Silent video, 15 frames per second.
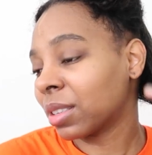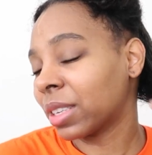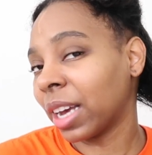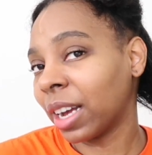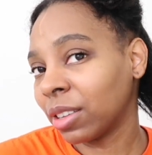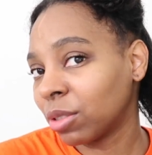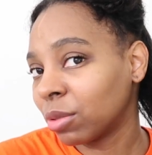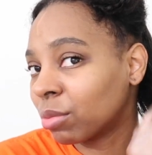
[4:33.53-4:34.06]

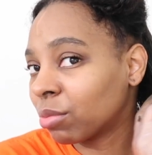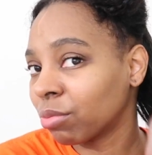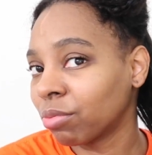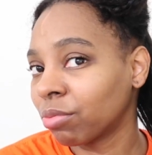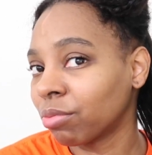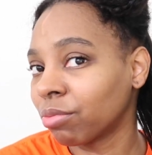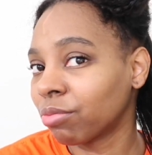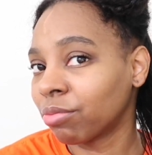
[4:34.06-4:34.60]
gets
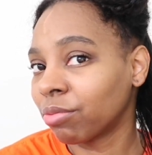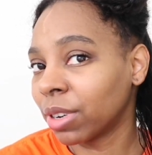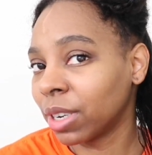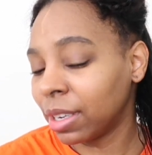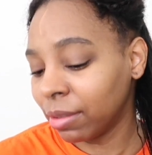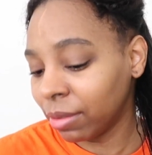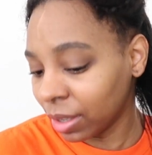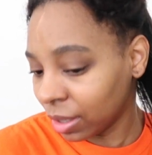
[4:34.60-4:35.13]

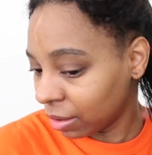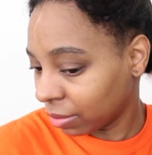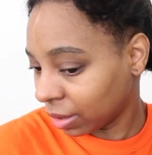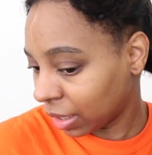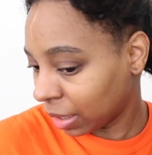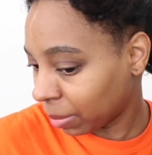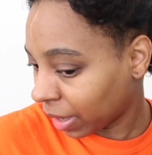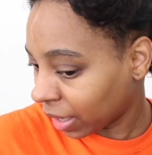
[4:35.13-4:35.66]
really
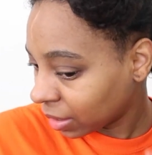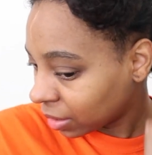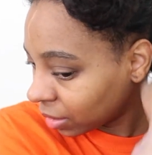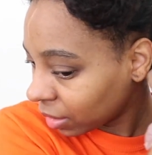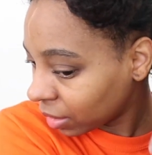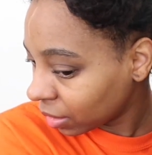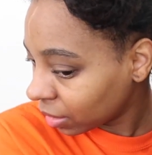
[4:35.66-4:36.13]
messy.